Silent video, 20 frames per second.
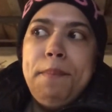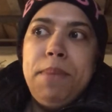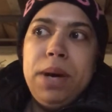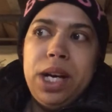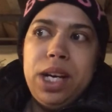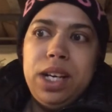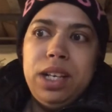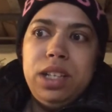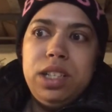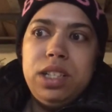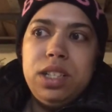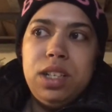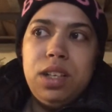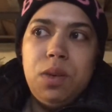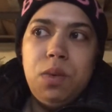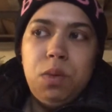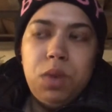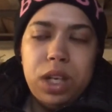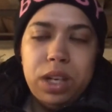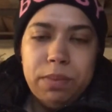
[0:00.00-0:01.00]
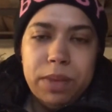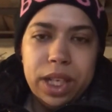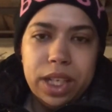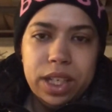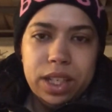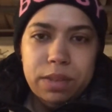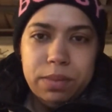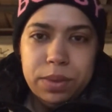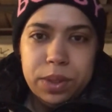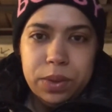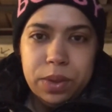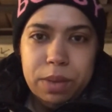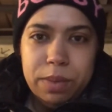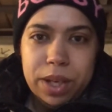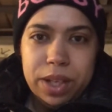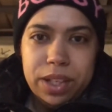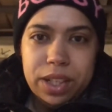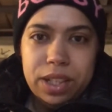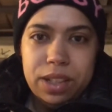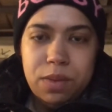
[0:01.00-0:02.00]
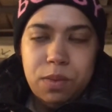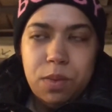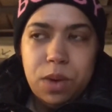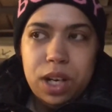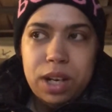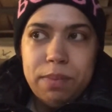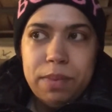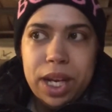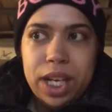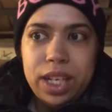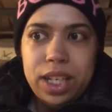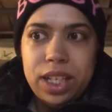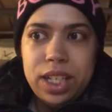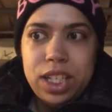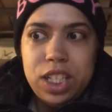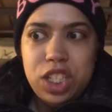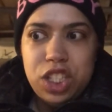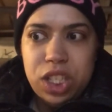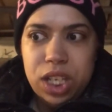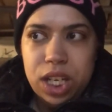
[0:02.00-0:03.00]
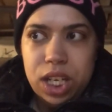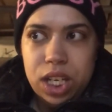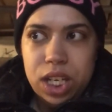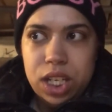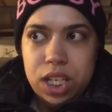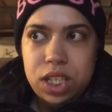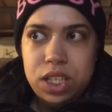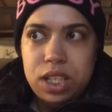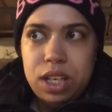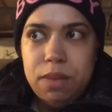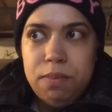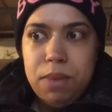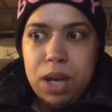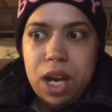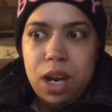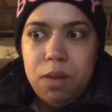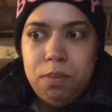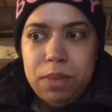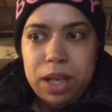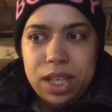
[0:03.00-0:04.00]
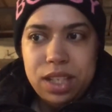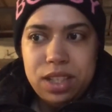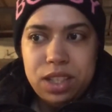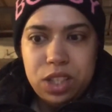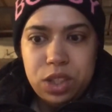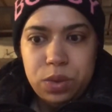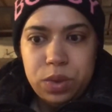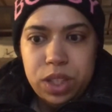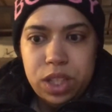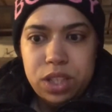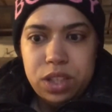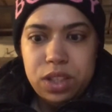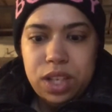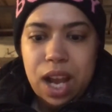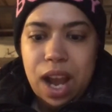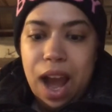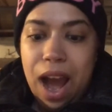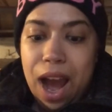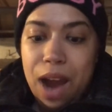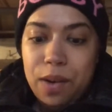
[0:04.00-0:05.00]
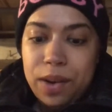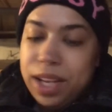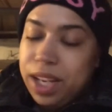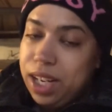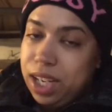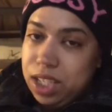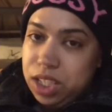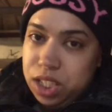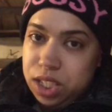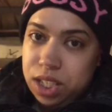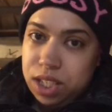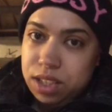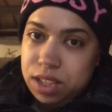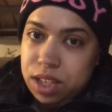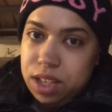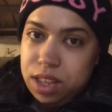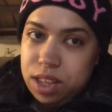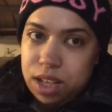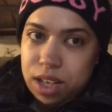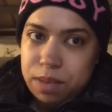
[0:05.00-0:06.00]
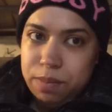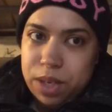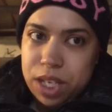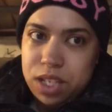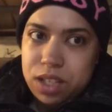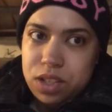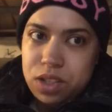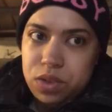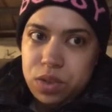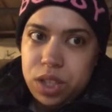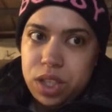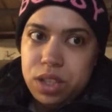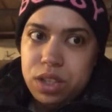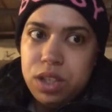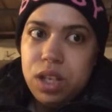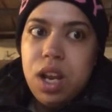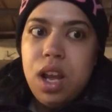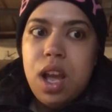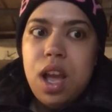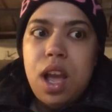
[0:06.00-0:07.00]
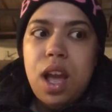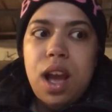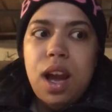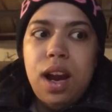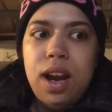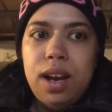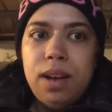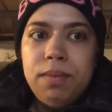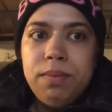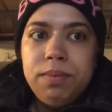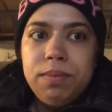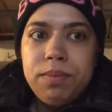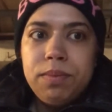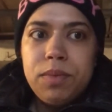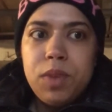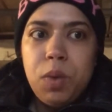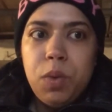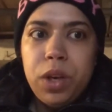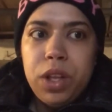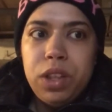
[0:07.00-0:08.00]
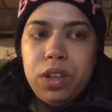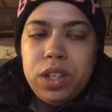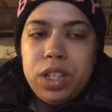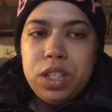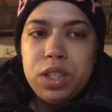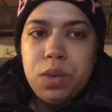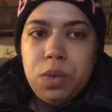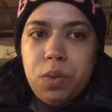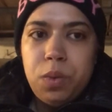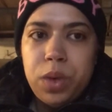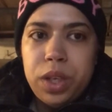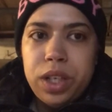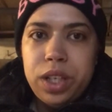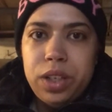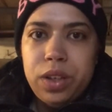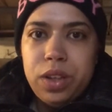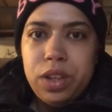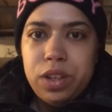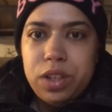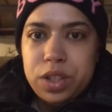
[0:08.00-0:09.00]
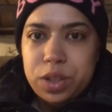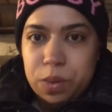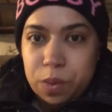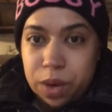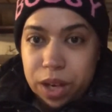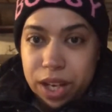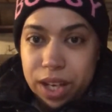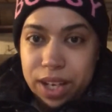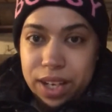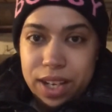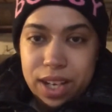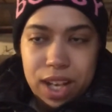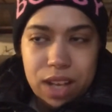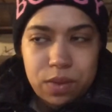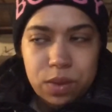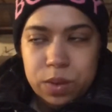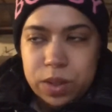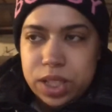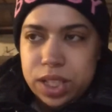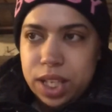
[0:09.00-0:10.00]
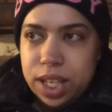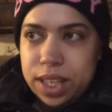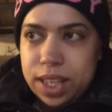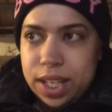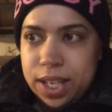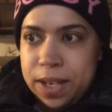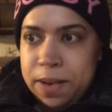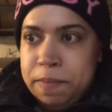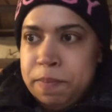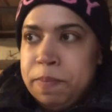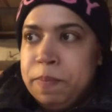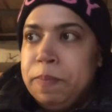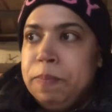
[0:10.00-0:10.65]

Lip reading: But what am I going to do about it? What am I going to change about my situation? How can I change anything in my situation? Where there's a will, there's a way. I've always said that.